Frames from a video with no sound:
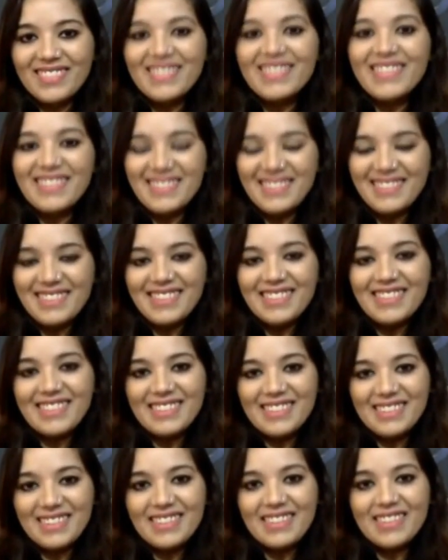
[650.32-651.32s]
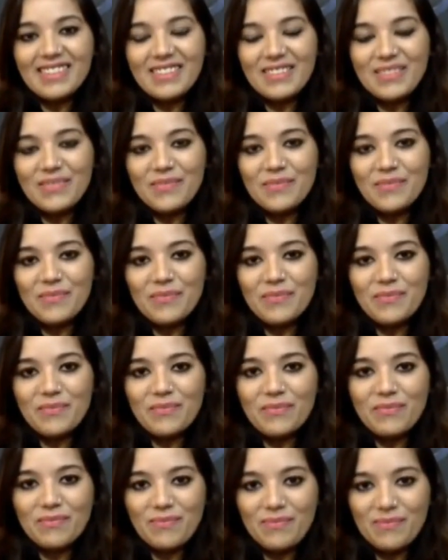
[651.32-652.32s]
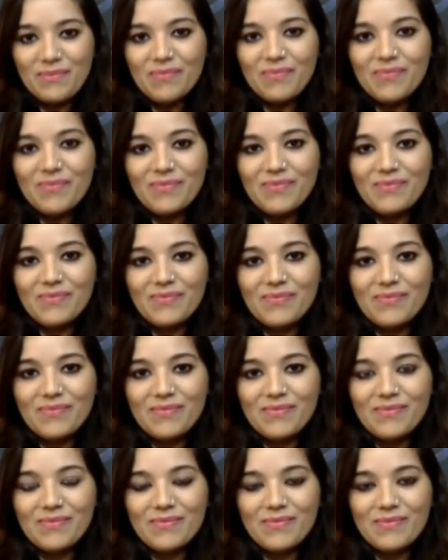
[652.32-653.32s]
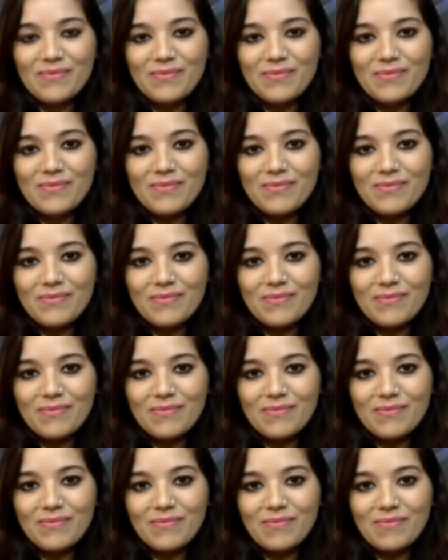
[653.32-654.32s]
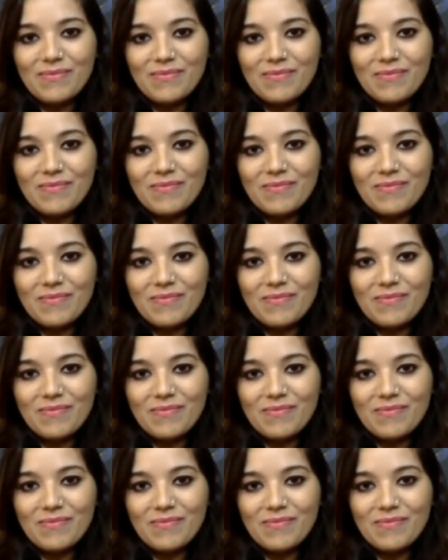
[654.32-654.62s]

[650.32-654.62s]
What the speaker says: (silent)